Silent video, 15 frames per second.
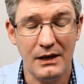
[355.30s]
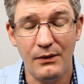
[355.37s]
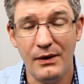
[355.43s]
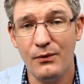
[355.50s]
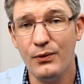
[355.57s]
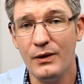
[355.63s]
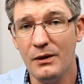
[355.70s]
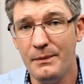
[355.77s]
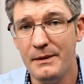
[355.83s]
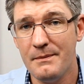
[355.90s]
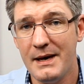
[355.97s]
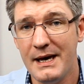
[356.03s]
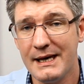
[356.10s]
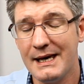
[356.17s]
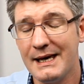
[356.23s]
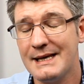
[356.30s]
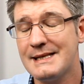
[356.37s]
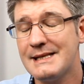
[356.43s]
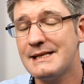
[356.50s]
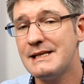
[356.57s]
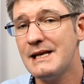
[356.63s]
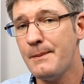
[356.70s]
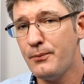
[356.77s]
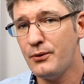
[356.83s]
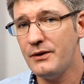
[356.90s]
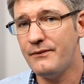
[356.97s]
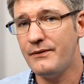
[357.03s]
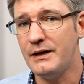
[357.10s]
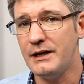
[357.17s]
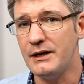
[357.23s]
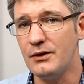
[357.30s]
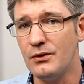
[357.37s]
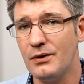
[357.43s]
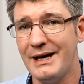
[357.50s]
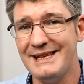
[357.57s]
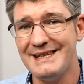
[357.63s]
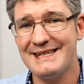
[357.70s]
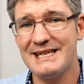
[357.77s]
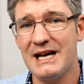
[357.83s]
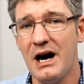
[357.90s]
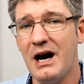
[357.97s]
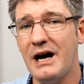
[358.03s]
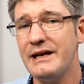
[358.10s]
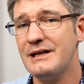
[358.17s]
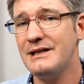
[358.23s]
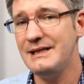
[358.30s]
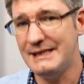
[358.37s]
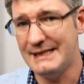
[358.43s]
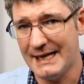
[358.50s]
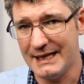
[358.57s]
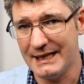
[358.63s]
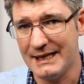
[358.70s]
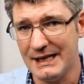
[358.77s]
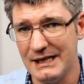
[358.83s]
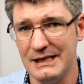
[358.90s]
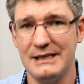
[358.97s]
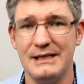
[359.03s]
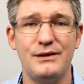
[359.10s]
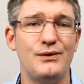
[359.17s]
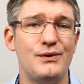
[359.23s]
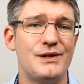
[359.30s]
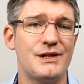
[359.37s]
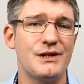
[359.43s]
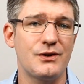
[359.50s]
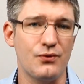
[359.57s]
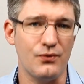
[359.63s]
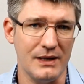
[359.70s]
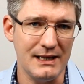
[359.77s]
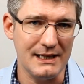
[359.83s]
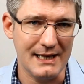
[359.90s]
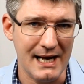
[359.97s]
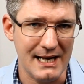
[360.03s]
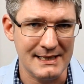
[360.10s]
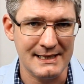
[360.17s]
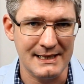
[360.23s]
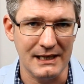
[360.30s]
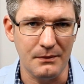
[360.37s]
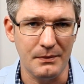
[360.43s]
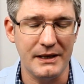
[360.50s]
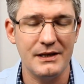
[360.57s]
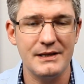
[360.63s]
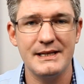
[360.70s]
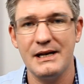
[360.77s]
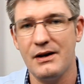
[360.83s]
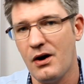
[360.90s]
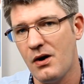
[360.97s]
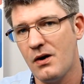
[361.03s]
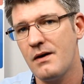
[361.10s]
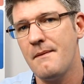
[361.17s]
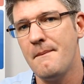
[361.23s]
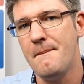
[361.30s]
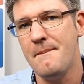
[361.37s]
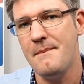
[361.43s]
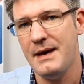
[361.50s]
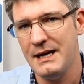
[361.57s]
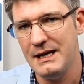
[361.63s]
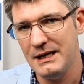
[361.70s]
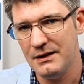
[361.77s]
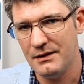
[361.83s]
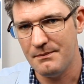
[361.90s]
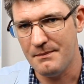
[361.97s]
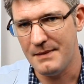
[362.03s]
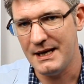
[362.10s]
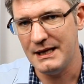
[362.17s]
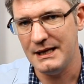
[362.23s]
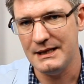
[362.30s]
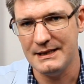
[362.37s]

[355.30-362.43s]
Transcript: Now, I will be making a separate video entirely dedicated to screencasting, because there are many, many